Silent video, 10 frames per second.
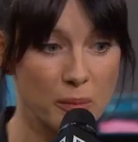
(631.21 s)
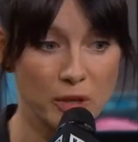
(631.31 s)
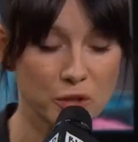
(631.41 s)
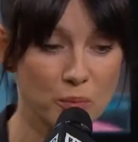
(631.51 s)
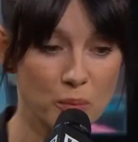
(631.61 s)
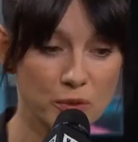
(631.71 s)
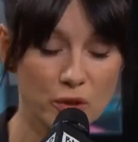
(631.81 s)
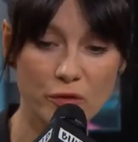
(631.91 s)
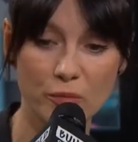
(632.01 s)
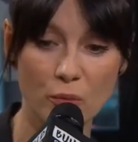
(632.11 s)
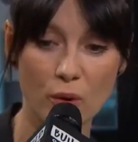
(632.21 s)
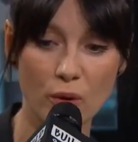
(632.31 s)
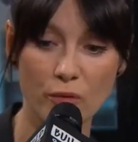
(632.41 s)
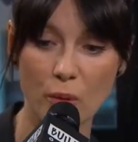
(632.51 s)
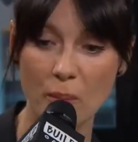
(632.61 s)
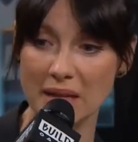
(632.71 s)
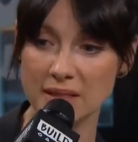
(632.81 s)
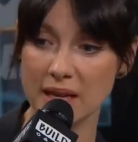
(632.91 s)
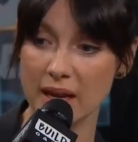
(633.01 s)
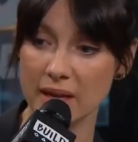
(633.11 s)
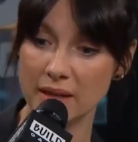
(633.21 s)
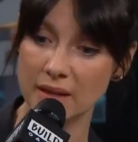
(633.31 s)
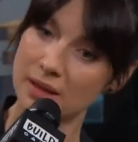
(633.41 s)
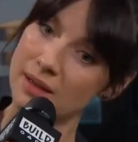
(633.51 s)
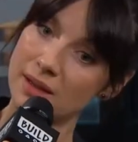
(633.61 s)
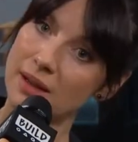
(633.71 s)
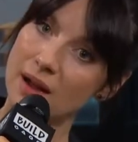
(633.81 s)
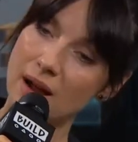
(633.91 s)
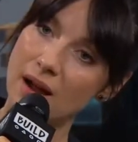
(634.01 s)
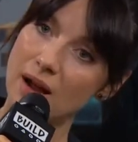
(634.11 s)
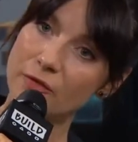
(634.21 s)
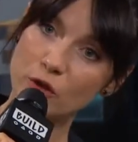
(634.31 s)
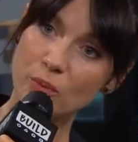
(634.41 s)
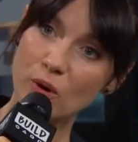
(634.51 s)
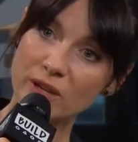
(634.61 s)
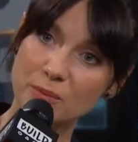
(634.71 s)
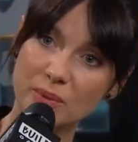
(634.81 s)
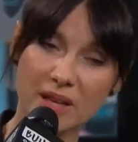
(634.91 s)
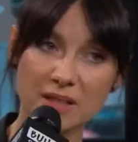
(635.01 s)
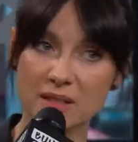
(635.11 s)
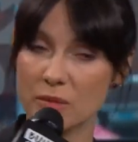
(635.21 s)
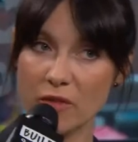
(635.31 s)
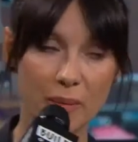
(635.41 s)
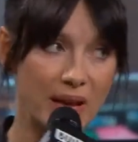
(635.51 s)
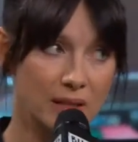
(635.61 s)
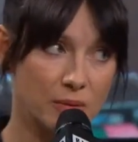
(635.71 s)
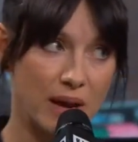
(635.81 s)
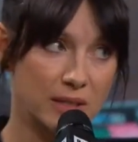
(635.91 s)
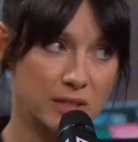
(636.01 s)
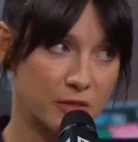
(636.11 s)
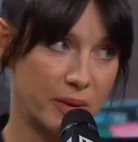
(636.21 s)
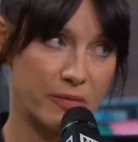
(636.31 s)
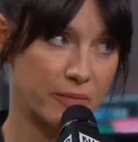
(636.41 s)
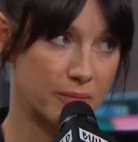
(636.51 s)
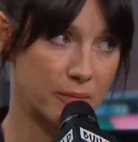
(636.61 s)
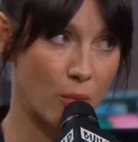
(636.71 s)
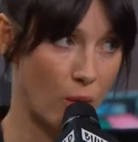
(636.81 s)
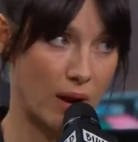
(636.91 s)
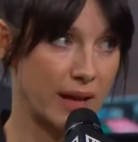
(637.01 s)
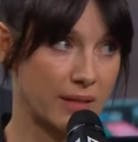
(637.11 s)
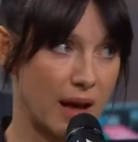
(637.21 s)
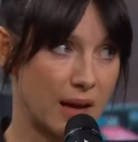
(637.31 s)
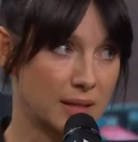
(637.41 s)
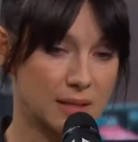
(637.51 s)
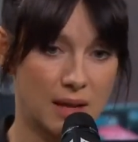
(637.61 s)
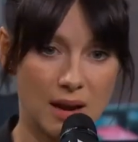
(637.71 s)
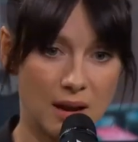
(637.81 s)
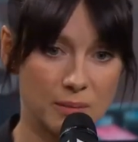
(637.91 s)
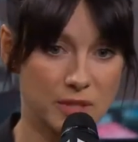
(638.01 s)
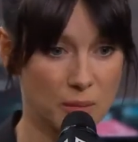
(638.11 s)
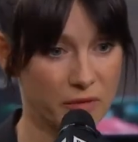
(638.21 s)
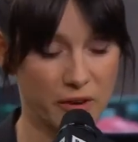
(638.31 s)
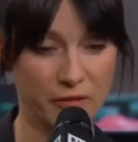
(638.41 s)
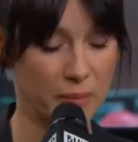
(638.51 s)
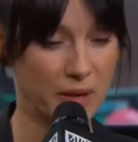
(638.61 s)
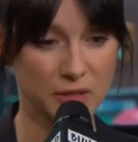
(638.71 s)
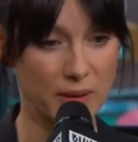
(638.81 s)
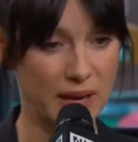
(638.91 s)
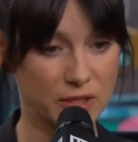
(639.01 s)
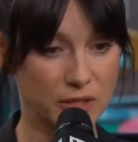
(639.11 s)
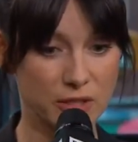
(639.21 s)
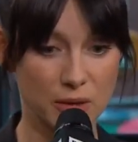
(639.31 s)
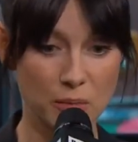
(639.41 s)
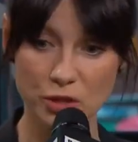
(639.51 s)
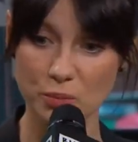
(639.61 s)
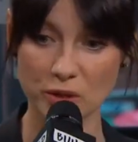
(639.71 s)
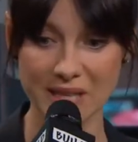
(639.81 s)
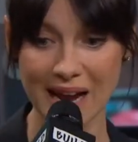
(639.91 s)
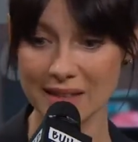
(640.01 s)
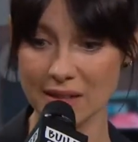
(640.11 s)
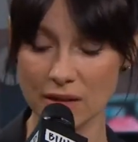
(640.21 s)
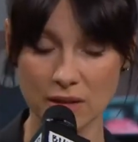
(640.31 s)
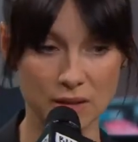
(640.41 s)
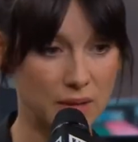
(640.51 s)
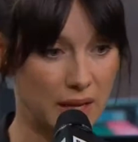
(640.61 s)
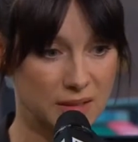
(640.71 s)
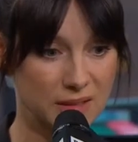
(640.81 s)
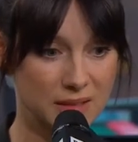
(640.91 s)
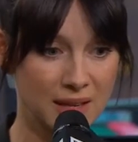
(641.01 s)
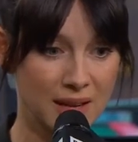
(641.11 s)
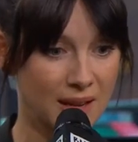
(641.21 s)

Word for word: a much sort of more romantic uh, viewpoint. But then some of our male directors have been more like that. Um, some of our female directors are much more technical and and